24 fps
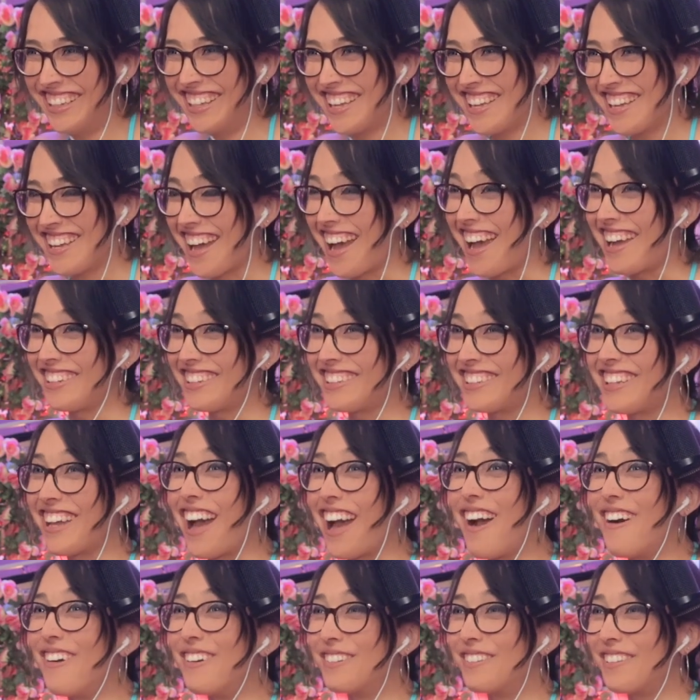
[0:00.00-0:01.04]
I think
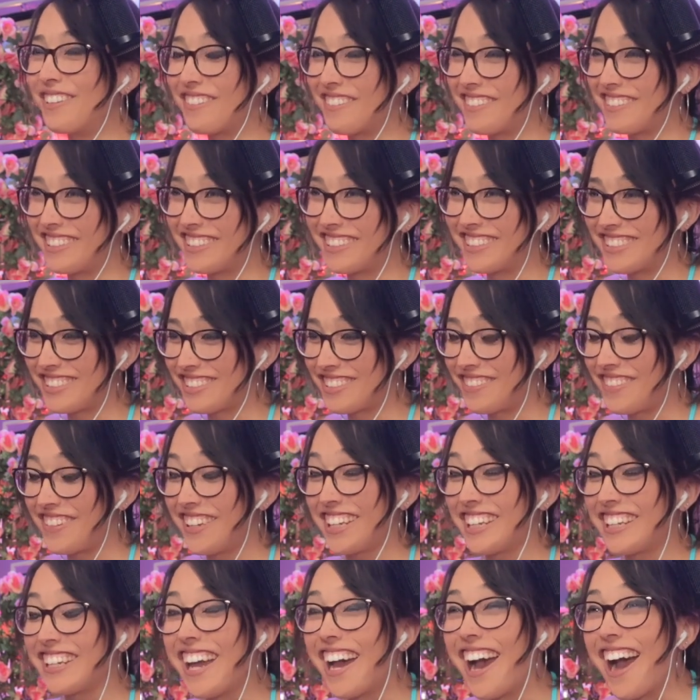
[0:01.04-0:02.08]
that would be a really good stream. And
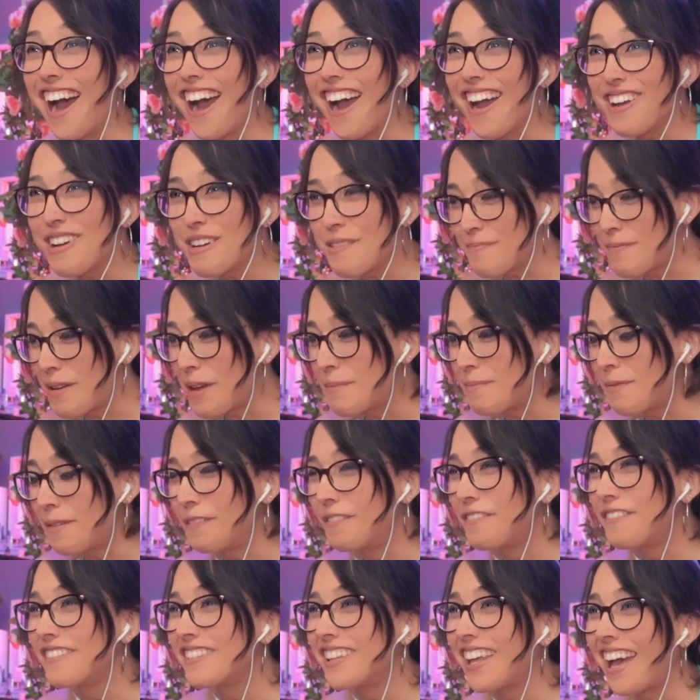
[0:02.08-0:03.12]
they can hire
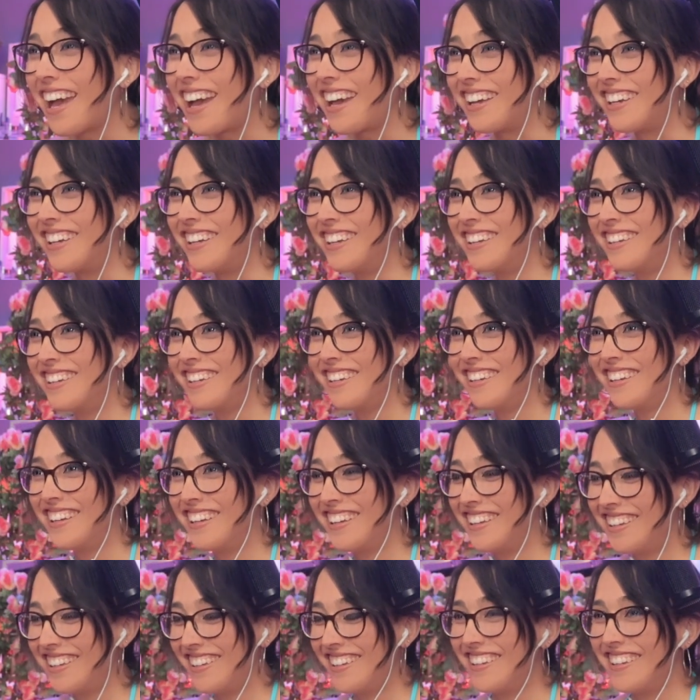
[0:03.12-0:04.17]
people for that.
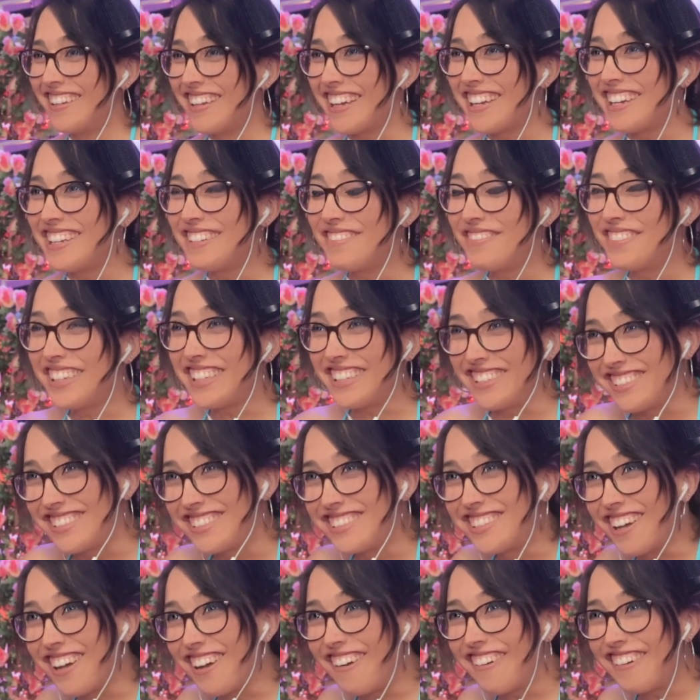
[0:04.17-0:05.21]
It'd be
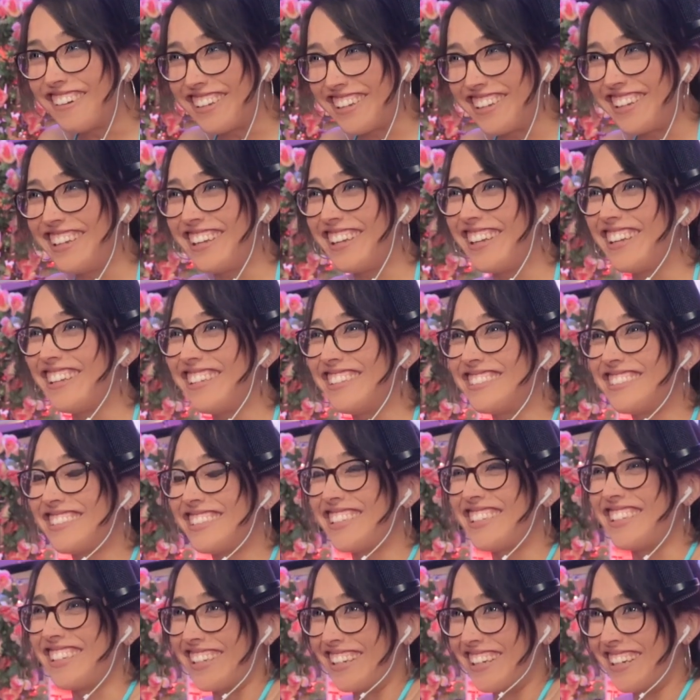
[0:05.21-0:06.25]
so
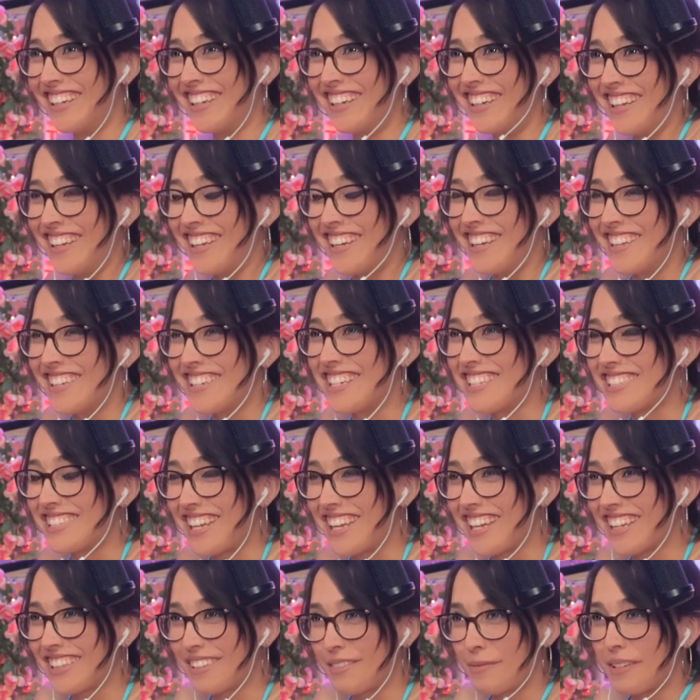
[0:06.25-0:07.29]
easy. Just
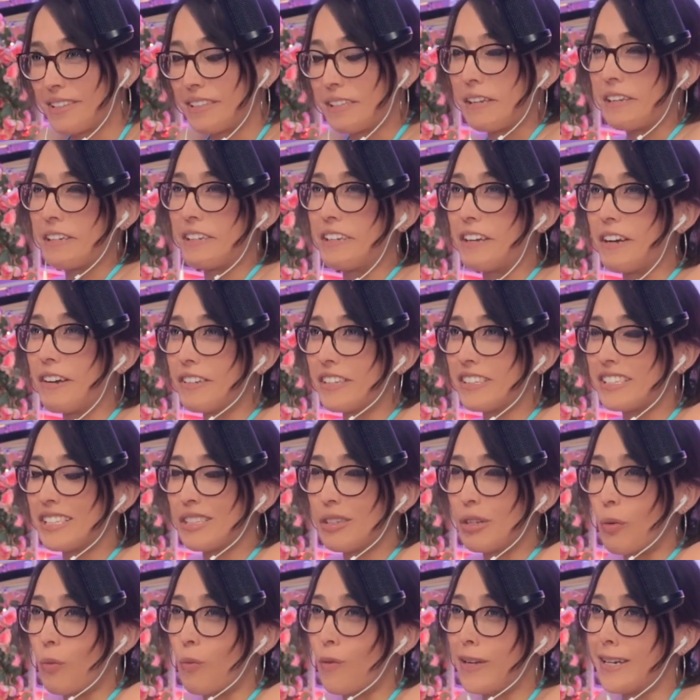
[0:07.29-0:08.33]
take and be like, yo, this
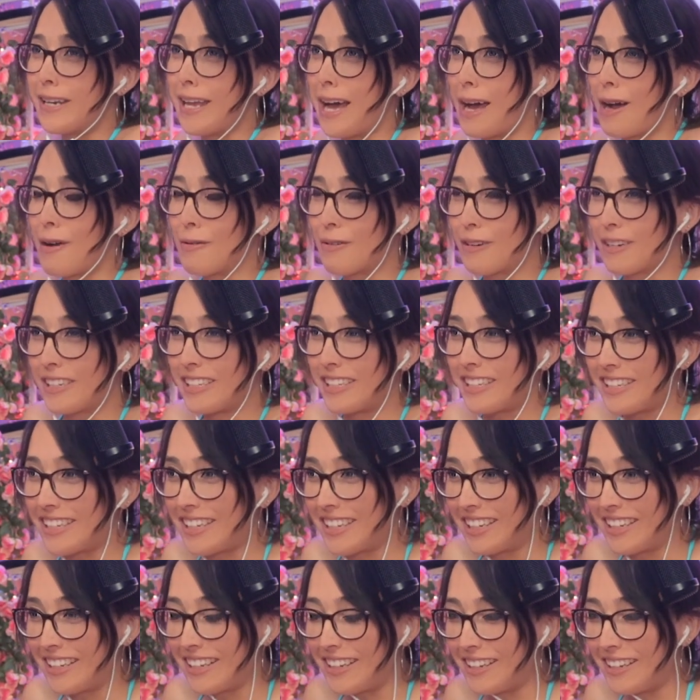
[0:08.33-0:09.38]
is a 1 hour gig.